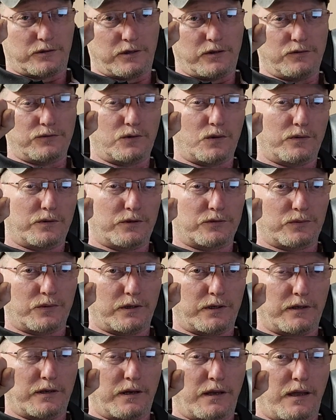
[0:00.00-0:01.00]
the cue is going this
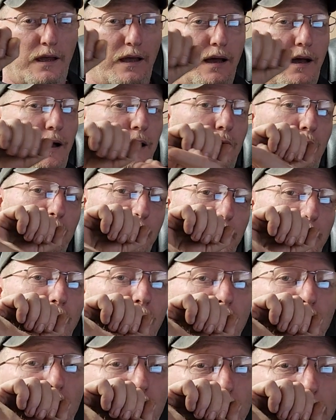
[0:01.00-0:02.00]
way, I don't mean all the